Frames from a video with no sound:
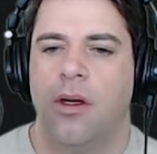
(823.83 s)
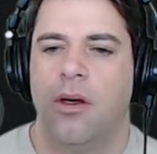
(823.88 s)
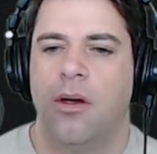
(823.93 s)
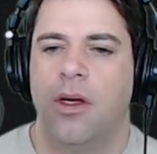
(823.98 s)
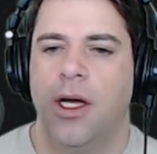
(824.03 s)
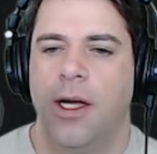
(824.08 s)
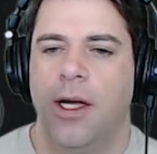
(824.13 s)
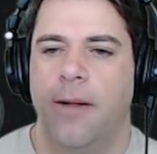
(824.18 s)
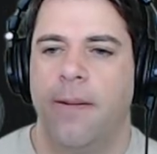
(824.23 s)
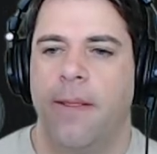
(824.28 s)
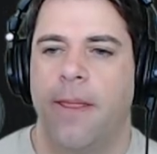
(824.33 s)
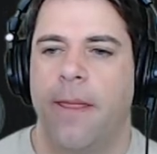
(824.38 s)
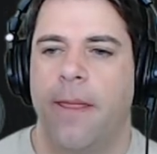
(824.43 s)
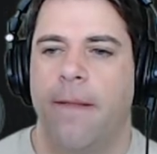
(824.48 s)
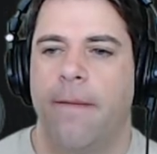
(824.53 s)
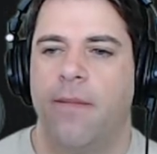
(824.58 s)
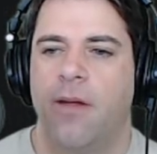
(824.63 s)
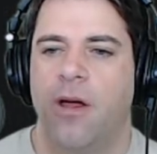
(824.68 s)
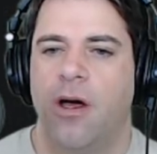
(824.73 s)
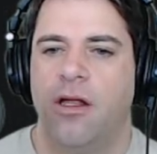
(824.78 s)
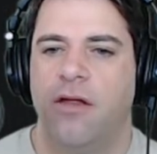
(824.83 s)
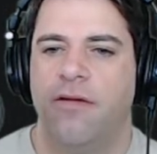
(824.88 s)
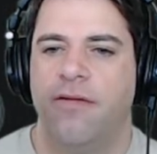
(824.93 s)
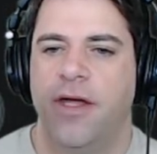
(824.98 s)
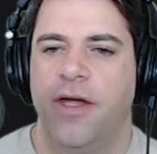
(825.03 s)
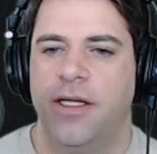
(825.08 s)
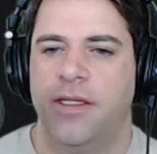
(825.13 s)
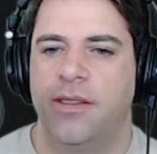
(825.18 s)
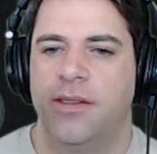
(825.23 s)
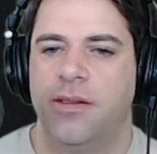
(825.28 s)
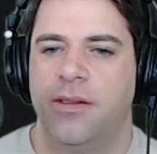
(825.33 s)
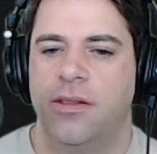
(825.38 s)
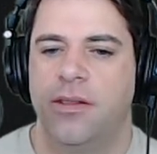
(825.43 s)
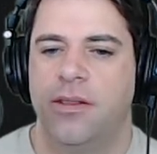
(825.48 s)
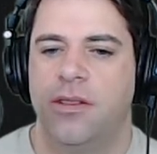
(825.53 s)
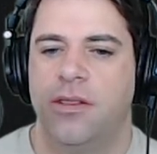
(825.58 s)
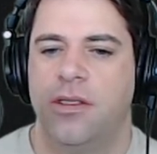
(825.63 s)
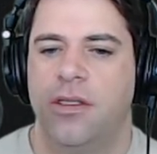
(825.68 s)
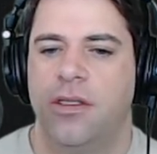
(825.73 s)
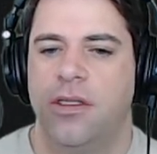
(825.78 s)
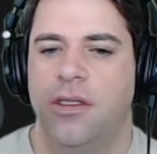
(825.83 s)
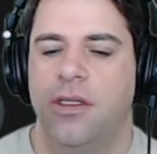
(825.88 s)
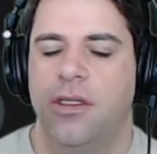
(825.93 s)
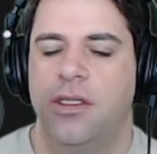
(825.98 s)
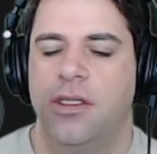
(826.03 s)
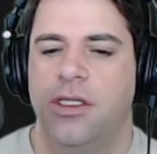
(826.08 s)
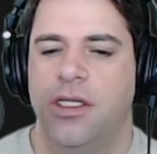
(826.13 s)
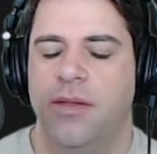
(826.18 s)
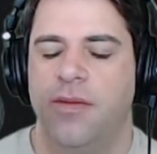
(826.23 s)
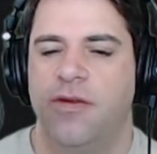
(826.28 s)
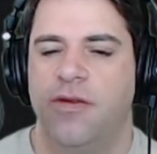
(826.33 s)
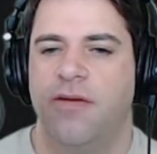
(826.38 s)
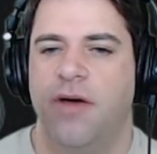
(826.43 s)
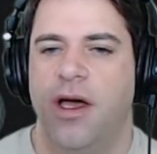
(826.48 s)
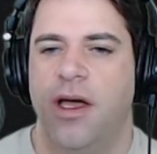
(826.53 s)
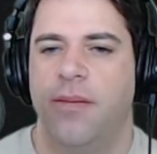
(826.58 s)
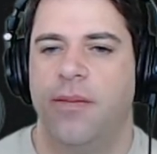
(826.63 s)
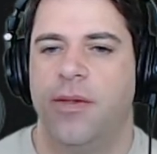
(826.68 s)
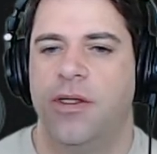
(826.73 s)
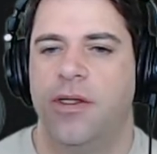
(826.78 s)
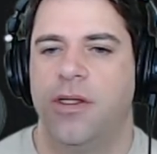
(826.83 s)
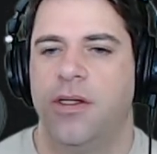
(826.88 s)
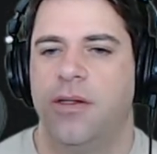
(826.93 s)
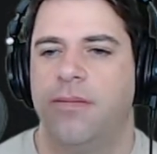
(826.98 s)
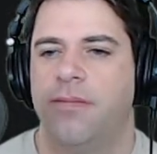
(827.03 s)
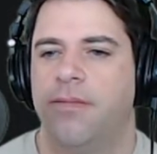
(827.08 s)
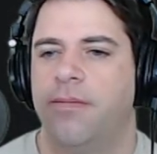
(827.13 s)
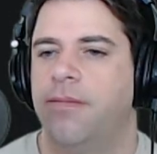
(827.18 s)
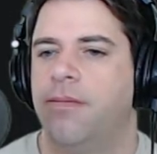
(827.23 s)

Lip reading: Okay, all of that seems fine, but the